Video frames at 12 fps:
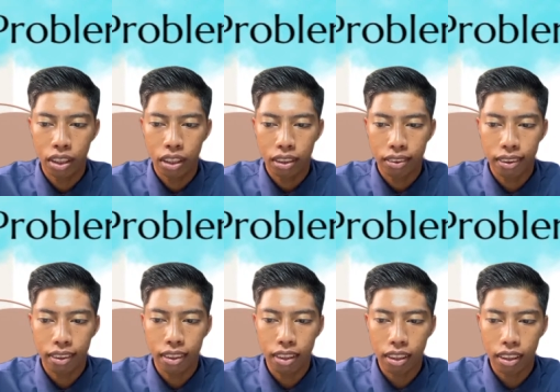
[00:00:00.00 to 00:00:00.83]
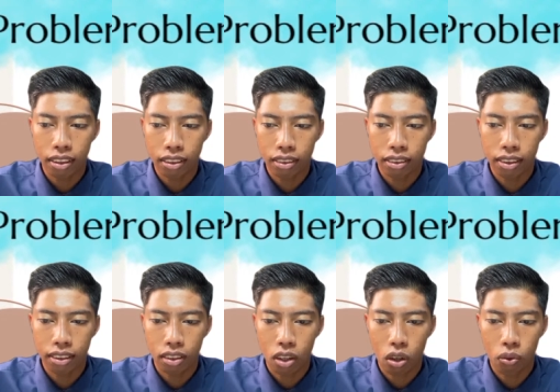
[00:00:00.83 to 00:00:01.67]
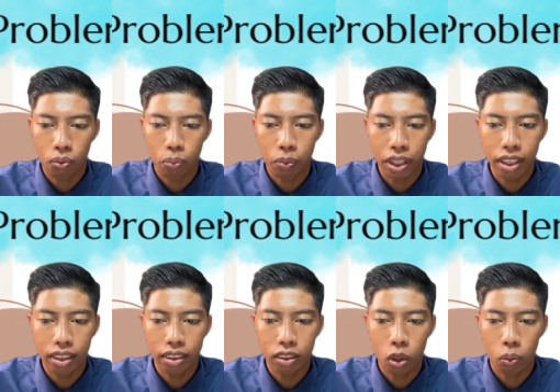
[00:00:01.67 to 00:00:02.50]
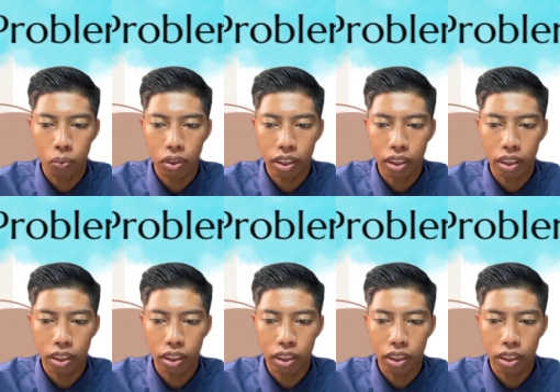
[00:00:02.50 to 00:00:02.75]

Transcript: city in search of bigger jobs